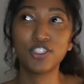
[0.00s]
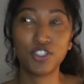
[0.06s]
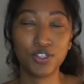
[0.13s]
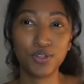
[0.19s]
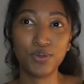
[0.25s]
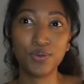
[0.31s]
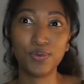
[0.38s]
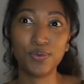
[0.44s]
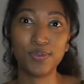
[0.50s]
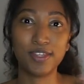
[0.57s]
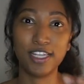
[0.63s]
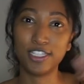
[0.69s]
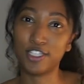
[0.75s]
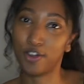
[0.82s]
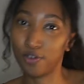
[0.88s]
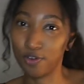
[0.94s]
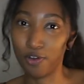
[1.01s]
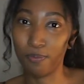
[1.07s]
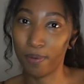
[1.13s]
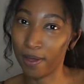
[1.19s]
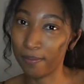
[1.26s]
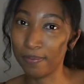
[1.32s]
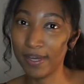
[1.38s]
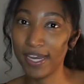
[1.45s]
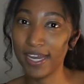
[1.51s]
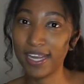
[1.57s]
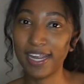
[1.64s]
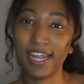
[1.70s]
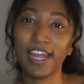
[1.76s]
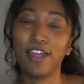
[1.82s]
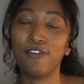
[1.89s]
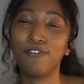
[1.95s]
to the general public
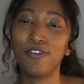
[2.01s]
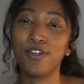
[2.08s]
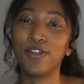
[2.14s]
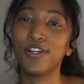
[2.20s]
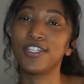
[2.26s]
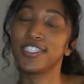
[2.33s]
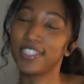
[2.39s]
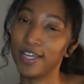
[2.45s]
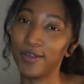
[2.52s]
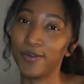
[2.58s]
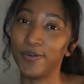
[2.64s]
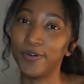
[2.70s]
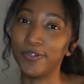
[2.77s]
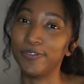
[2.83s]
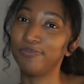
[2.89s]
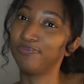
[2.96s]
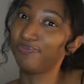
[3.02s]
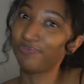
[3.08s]
if you're single.